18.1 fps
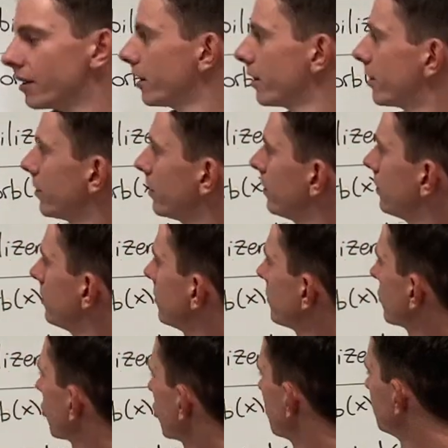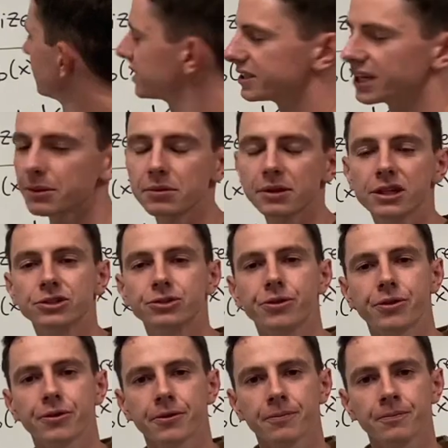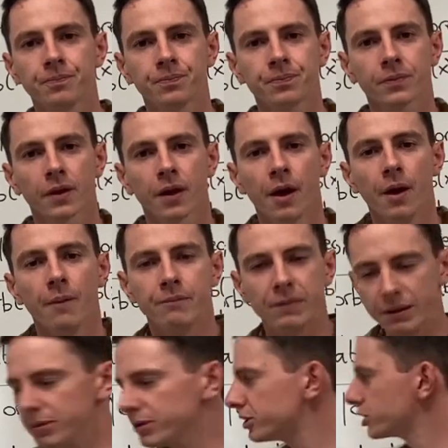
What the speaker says: the orbit stabilizer theorem. Maybe